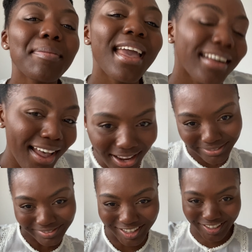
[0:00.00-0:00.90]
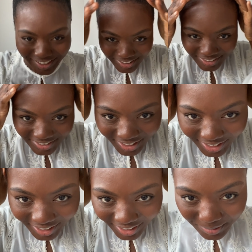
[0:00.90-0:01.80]
Thank you for watching.
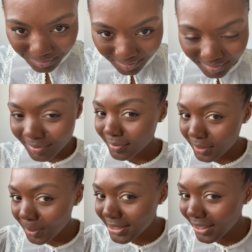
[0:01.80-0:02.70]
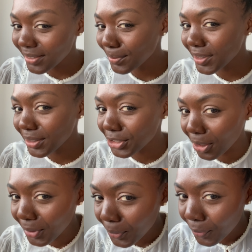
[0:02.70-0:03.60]
You can comment with any questions that you
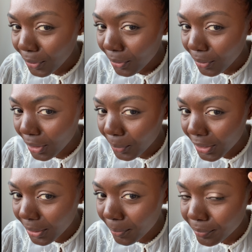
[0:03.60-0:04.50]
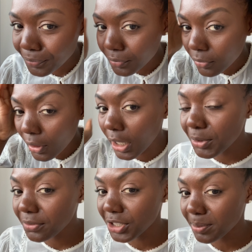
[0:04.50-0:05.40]
might have. I hope that
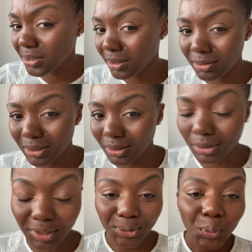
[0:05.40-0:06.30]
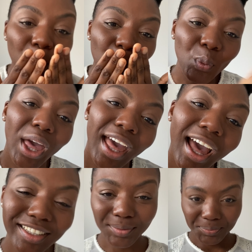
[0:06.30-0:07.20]
this was helpful. Enjoy the
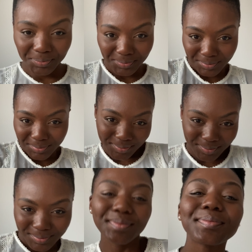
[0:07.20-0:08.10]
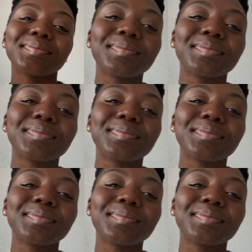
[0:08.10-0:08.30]
slideshow of the results.